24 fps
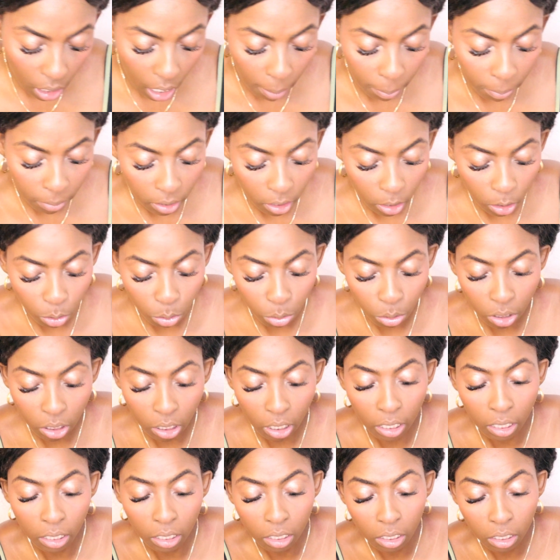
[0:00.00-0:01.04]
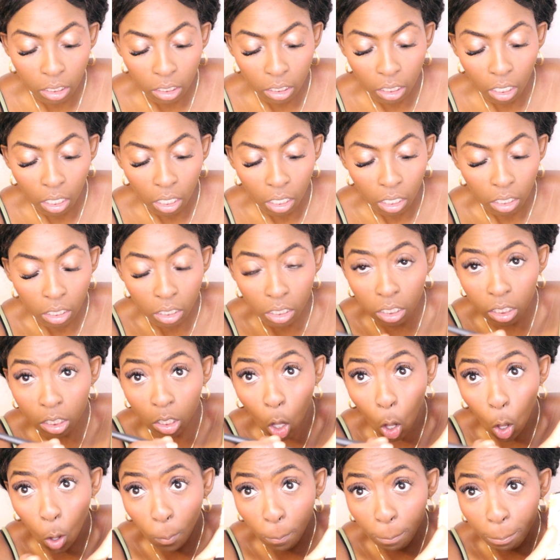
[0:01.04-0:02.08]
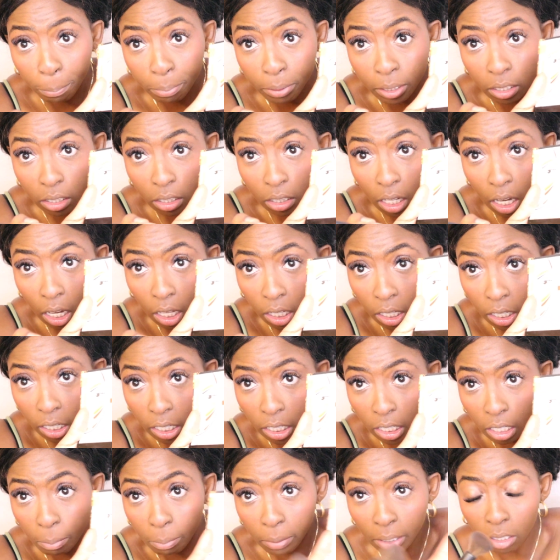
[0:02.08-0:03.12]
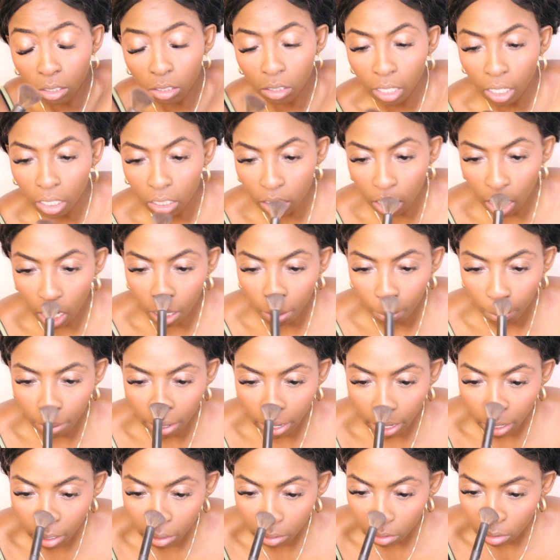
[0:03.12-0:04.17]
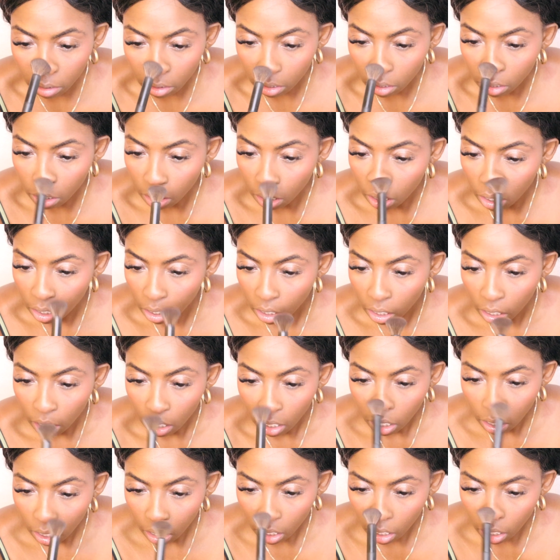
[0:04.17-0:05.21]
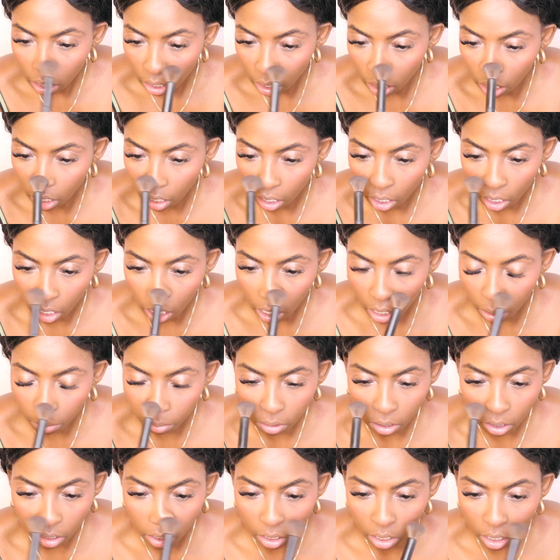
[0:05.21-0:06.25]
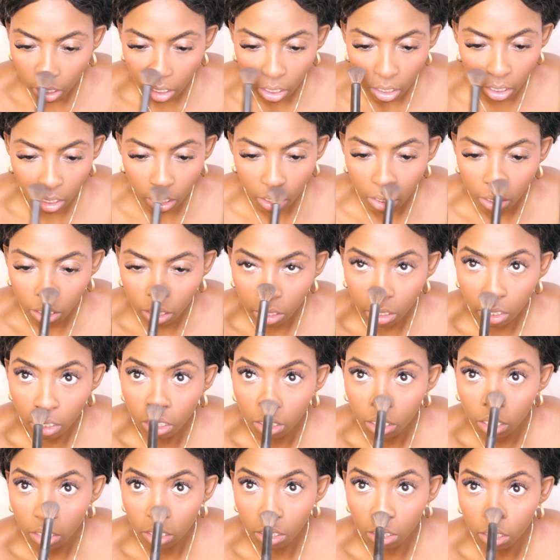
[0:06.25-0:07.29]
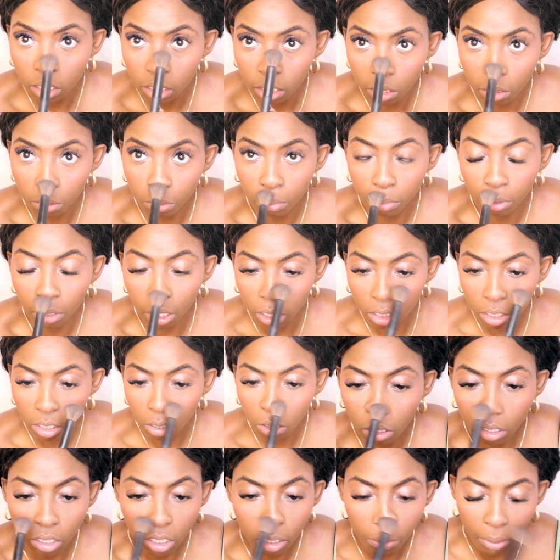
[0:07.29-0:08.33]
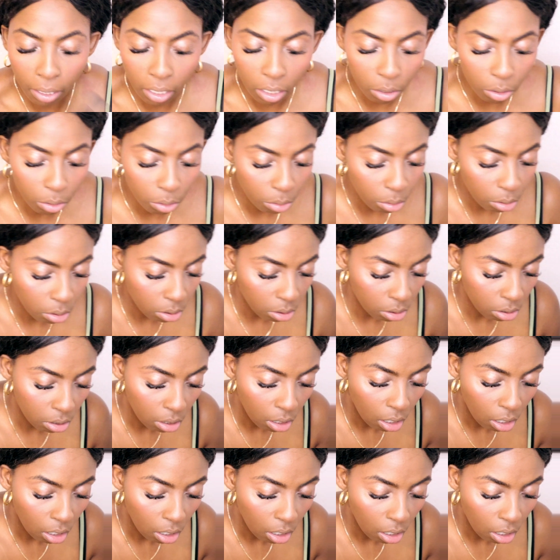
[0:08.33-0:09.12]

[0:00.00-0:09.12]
I'm gonna use this Sculpt color in the middle that's kind of brown. And I'm just gonna brush it onto my nose.